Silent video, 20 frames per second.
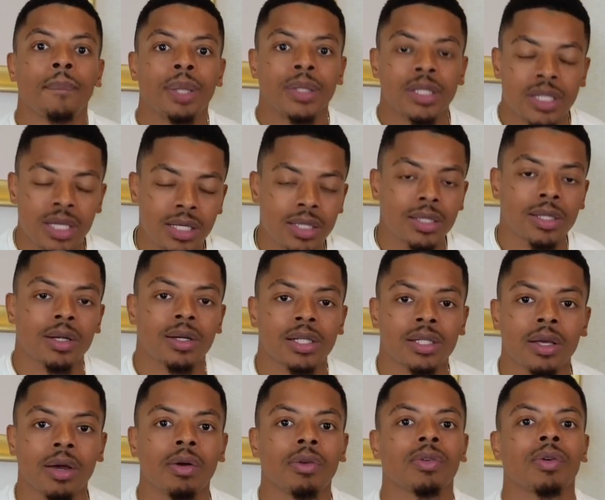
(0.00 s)
Position
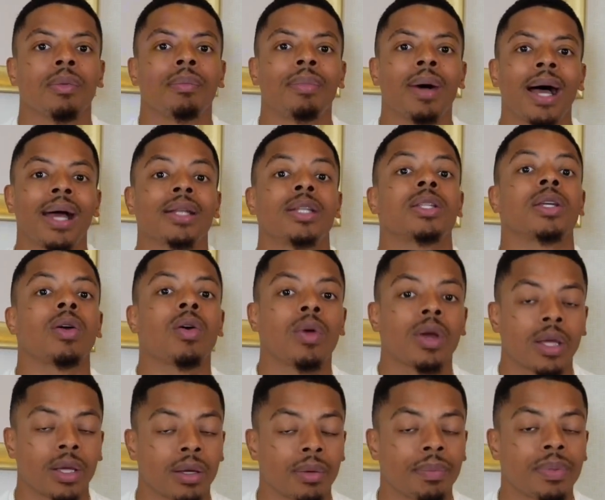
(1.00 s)
yourself by
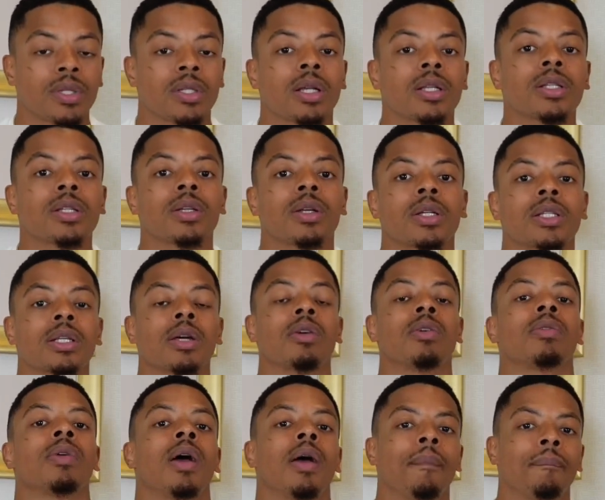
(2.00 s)
doing. Position
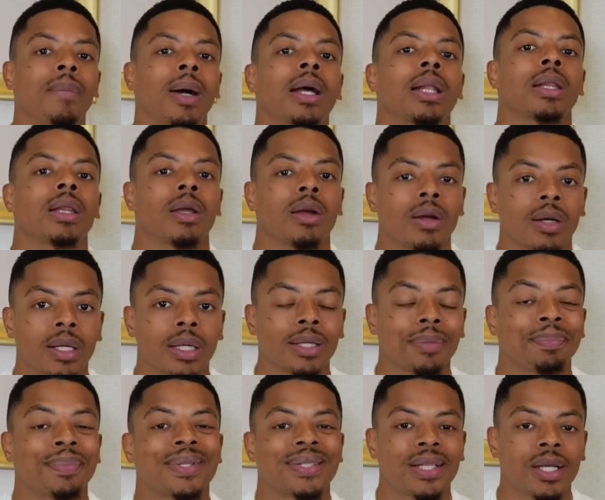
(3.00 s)
yourself by
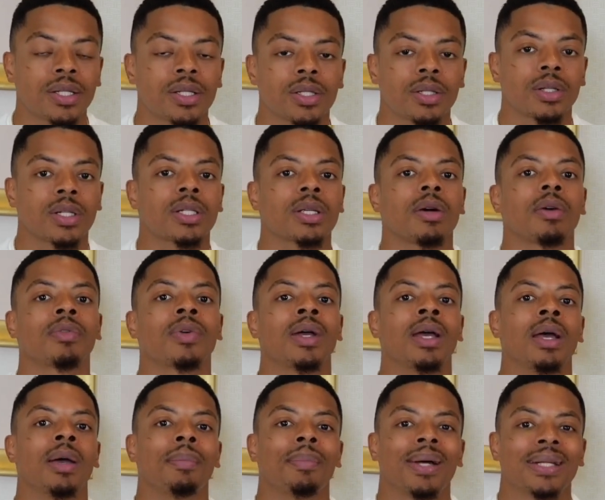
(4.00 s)
learning. Position yourself
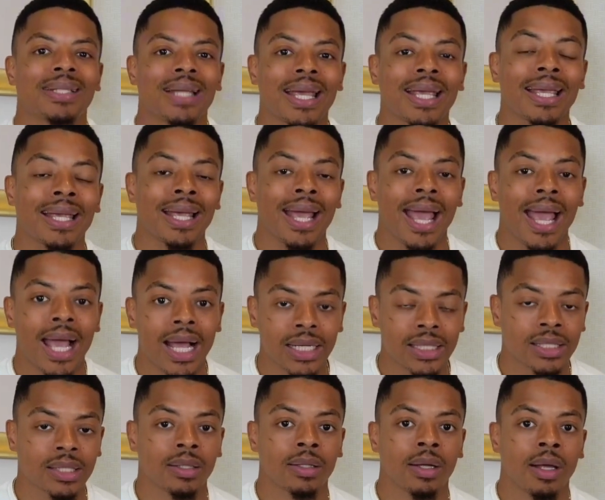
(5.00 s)
by taking
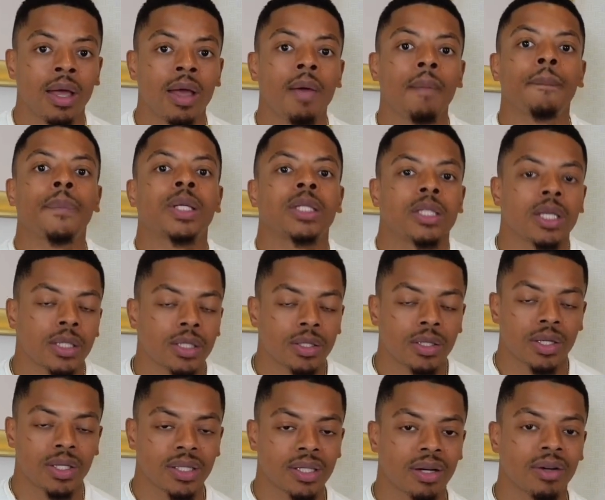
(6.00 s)
action.
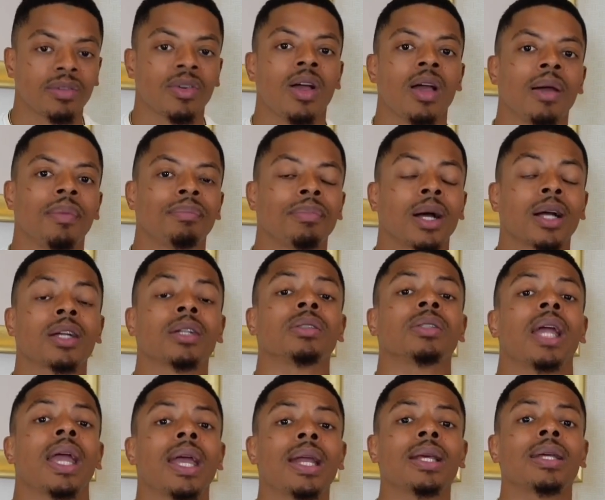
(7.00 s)
Position yourself by
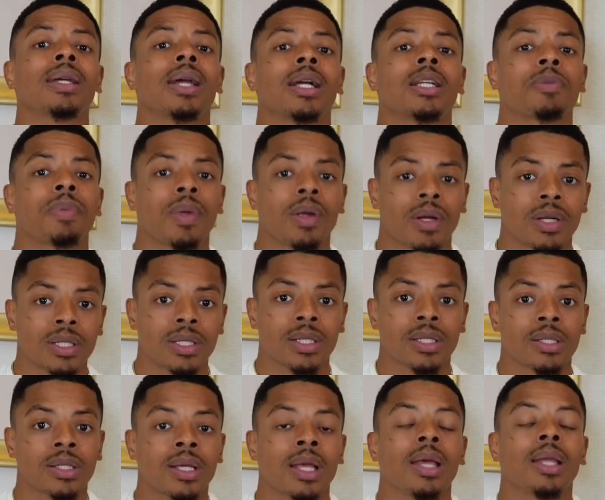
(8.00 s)
creating
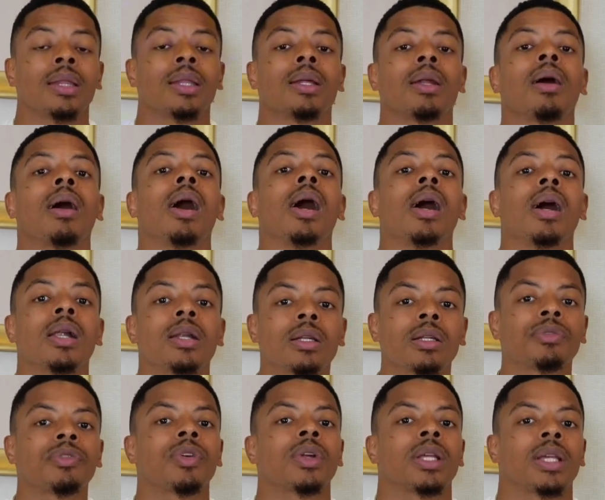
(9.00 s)
experiences that are
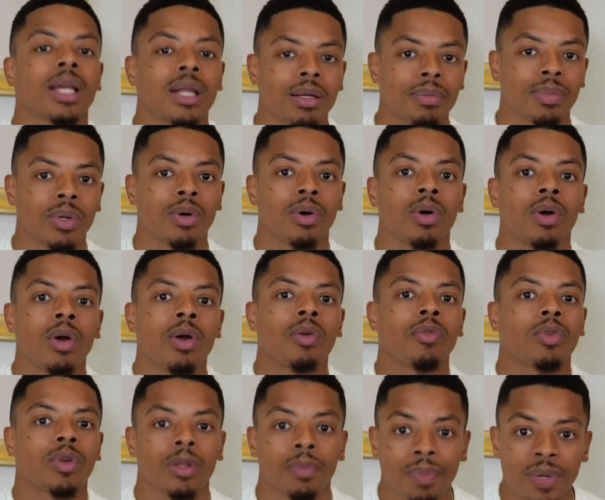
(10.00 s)
unforgettable
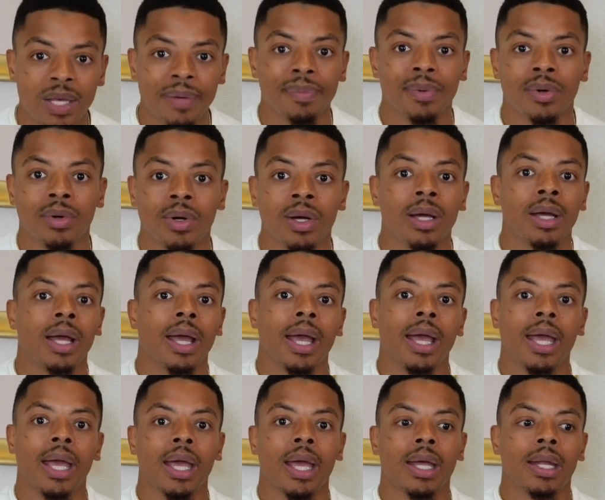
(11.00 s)
for the people
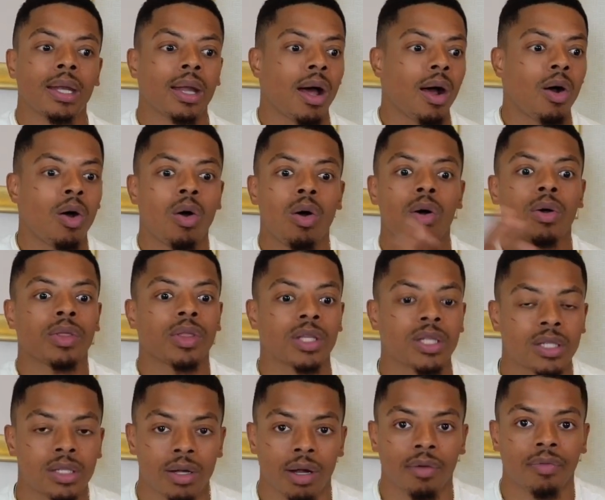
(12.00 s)
and all the
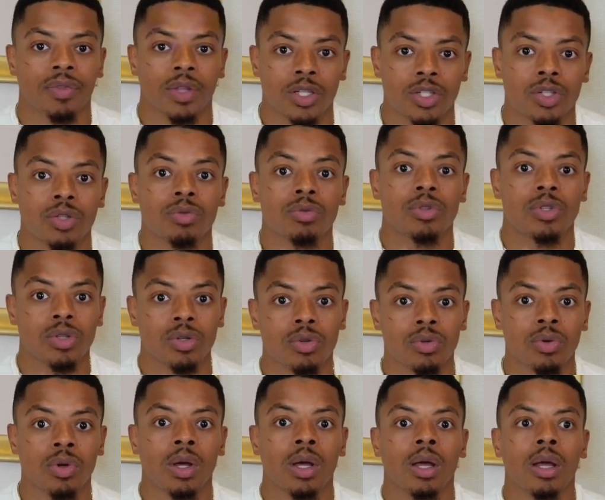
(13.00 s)
stuff that you
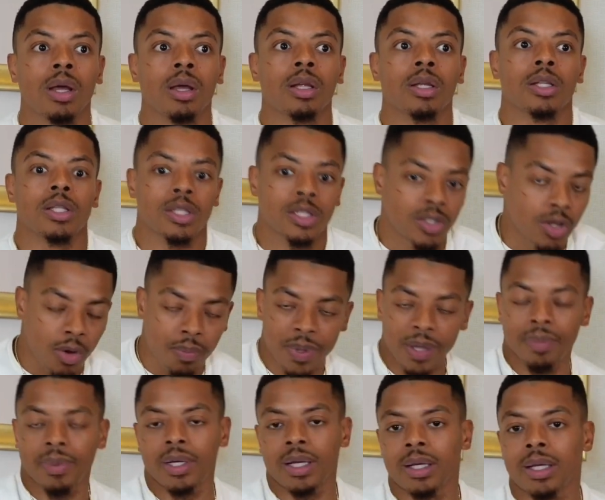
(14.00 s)
do, so
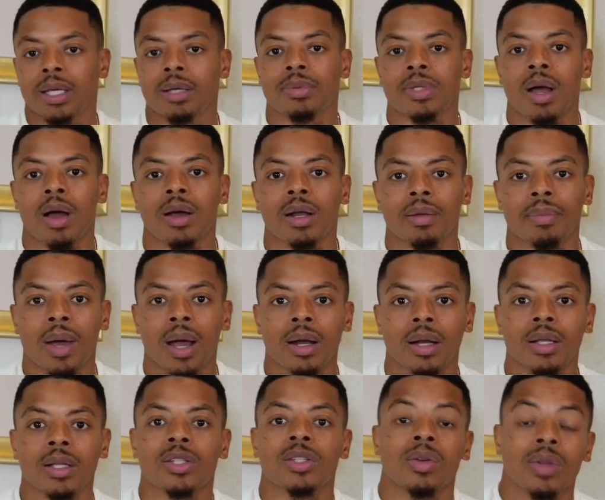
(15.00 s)
people can keep talking
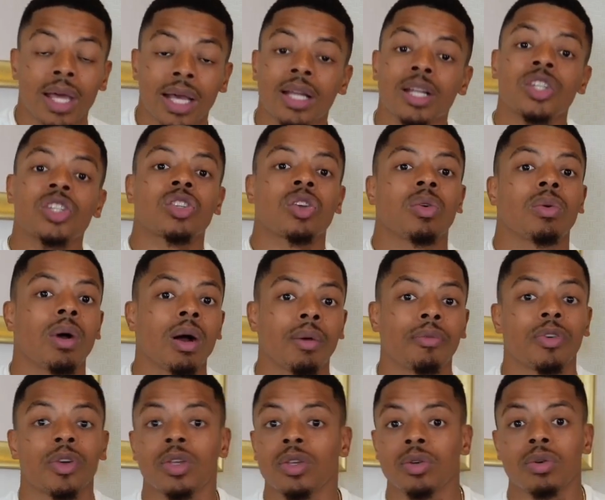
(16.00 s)
about it, so they can show
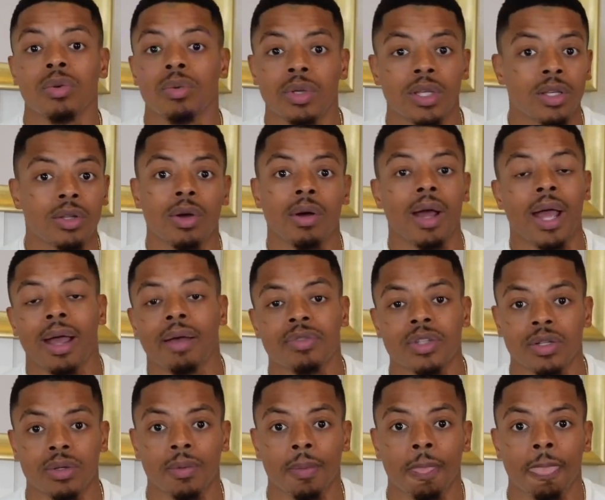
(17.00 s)
up for you when you don't have
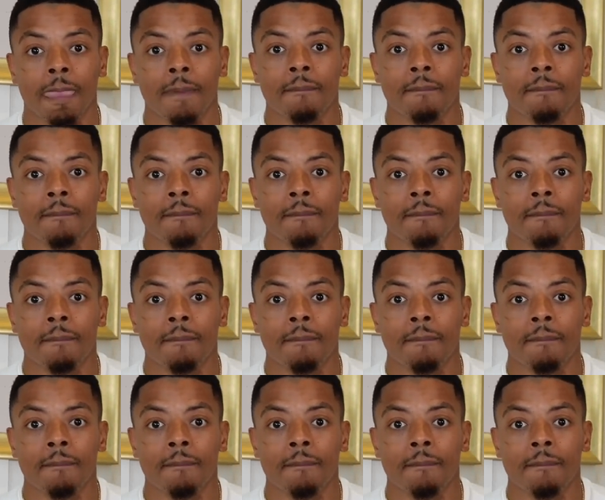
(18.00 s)
to.